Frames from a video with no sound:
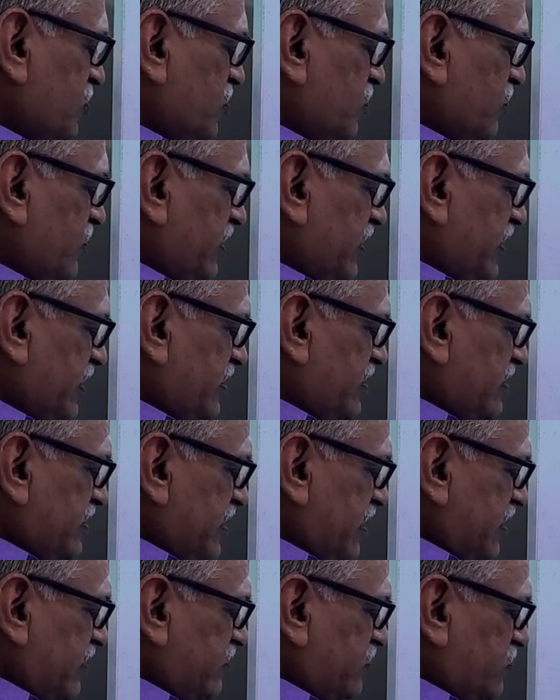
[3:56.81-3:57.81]
we get
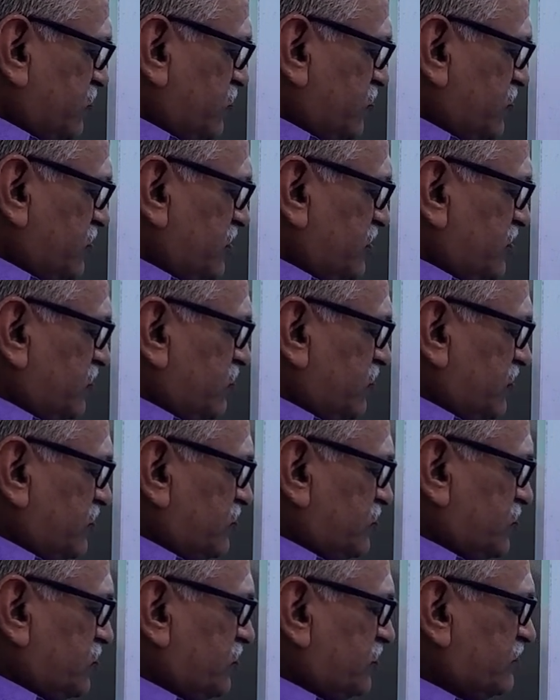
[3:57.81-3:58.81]
x2 is
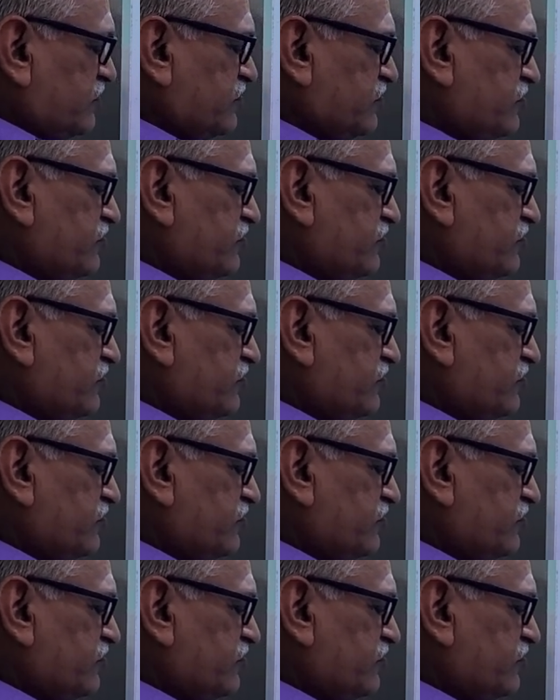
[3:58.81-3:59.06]
equals to